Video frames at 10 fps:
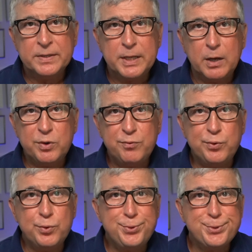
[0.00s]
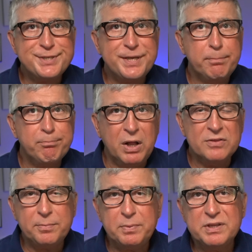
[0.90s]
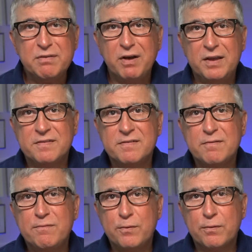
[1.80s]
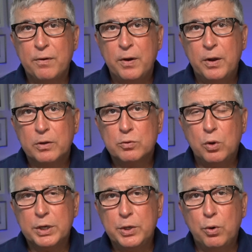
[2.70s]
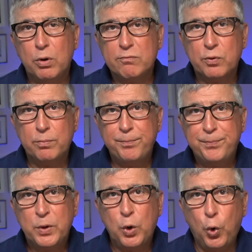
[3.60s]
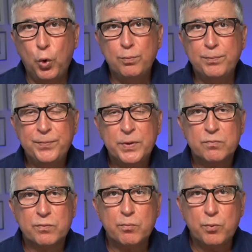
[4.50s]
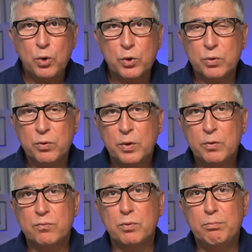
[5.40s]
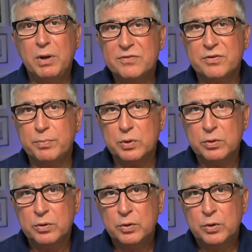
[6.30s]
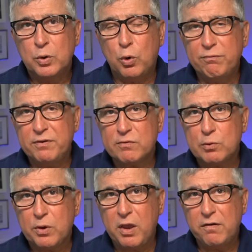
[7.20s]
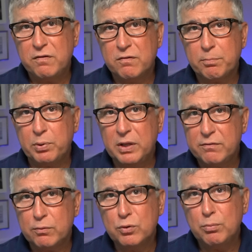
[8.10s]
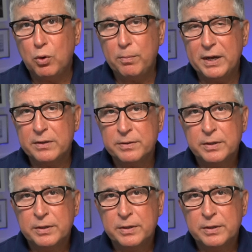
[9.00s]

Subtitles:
Now, if you're using multiple devices, if you're logging on from home, from work, from multiple office locations, plus on the mobile,